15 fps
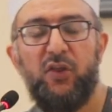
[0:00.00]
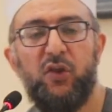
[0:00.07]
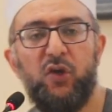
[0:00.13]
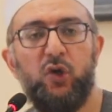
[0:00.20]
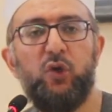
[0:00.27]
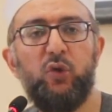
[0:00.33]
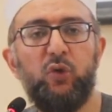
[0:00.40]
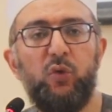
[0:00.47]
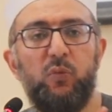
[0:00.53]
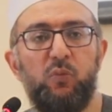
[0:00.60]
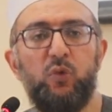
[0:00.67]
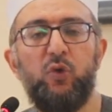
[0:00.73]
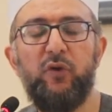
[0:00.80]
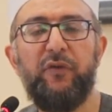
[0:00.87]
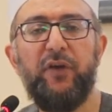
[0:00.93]
through
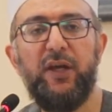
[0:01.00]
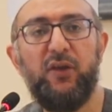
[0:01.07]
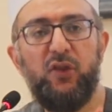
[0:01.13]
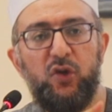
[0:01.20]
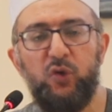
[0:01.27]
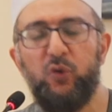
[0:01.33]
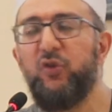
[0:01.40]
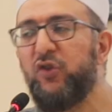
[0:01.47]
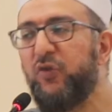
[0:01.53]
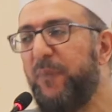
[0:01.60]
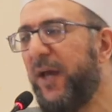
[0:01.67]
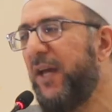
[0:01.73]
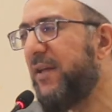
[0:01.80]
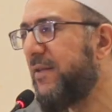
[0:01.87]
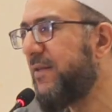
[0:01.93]
moving through
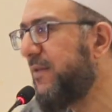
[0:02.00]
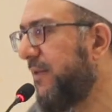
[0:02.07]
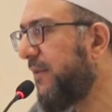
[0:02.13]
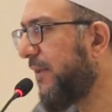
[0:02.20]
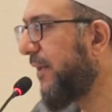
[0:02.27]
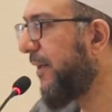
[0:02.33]
space.